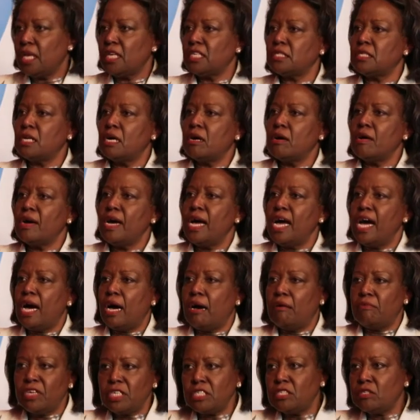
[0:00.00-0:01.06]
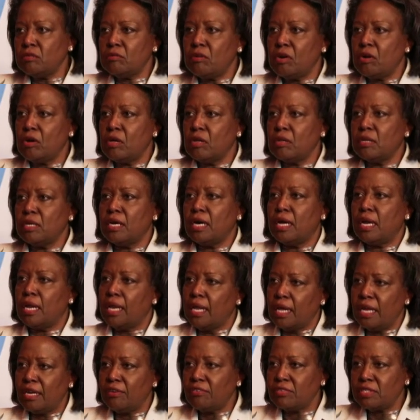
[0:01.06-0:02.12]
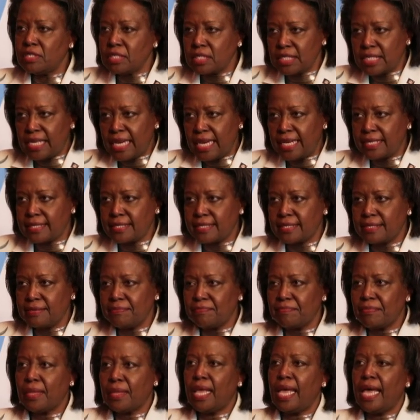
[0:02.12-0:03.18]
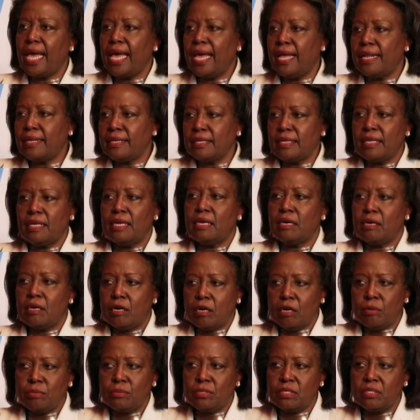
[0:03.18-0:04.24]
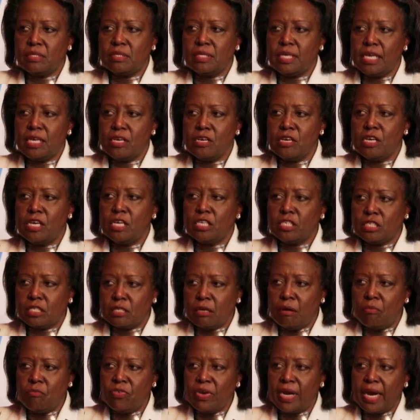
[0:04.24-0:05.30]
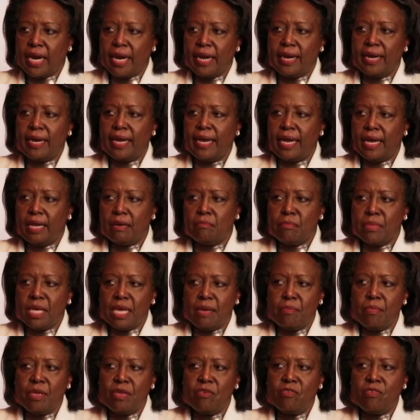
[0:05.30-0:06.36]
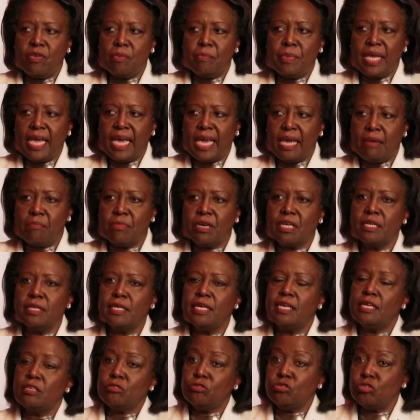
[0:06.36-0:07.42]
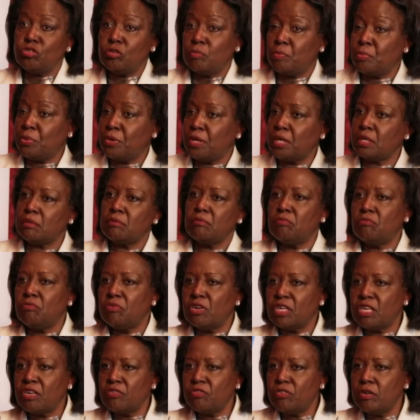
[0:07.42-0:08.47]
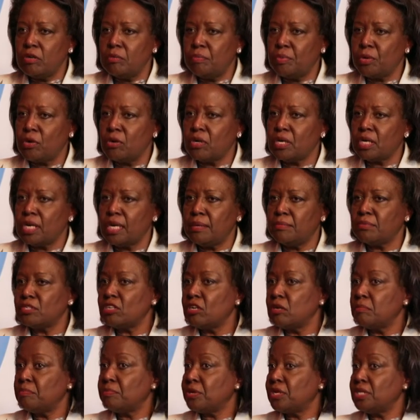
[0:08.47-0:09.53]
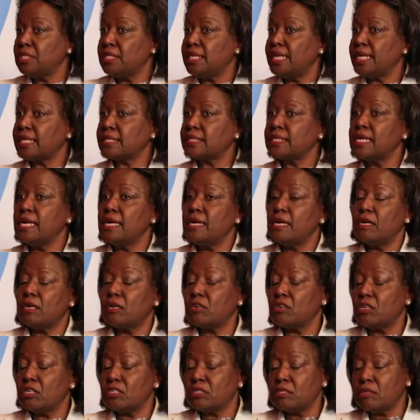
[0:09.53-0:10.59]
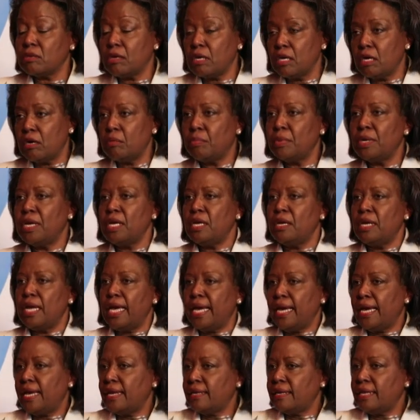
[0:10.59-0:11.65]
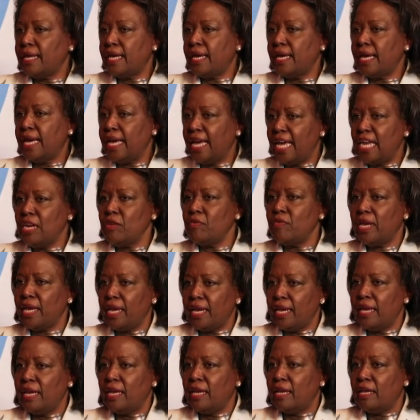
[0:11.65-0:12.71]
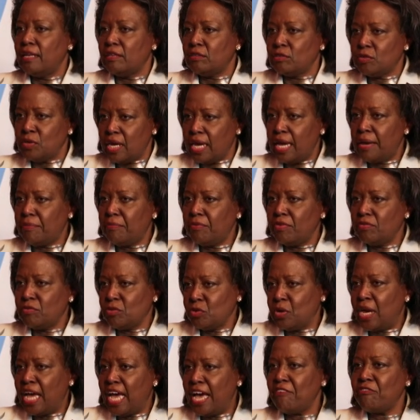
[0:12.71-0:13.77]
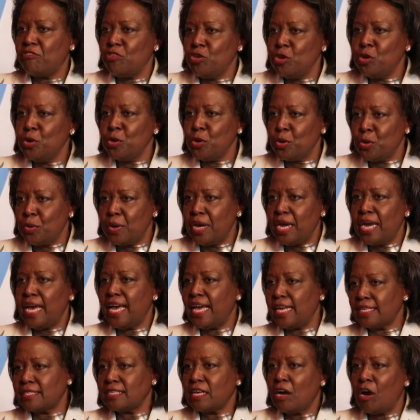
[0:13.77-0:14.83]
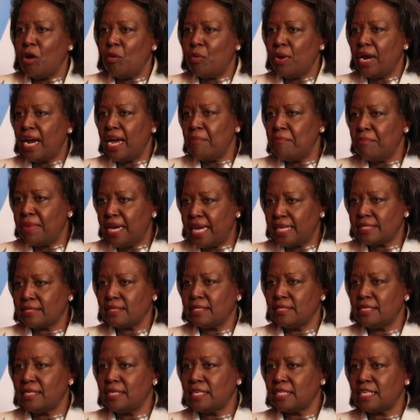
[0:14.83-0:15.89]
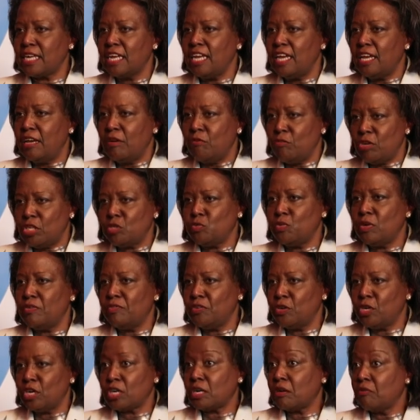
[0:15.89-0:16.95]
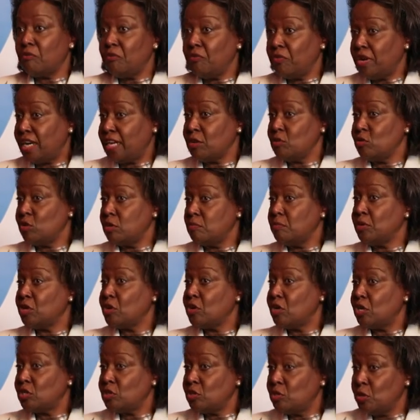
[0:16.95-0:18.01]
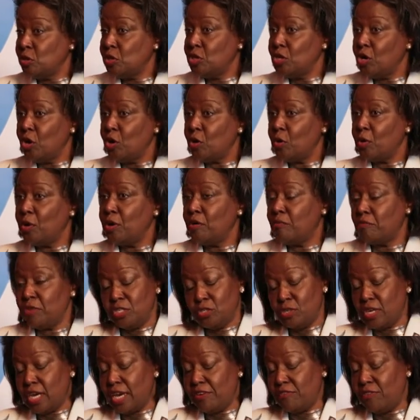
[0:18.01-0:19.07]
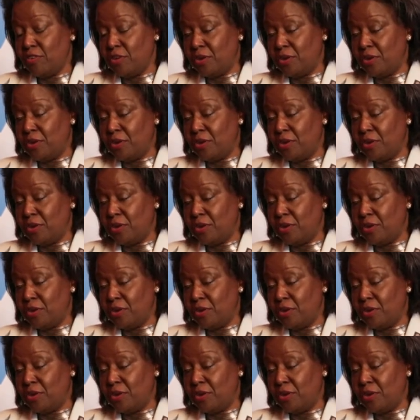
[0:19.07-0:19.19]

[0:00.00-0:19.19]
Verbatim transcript: So I wish you all a lot of success and hope to see you somewhere, and maybe we'll be able to support one of your programs or projects across the globe, and uh, anyway to have, to have you as our ambassadors, which will work very good because you know what you have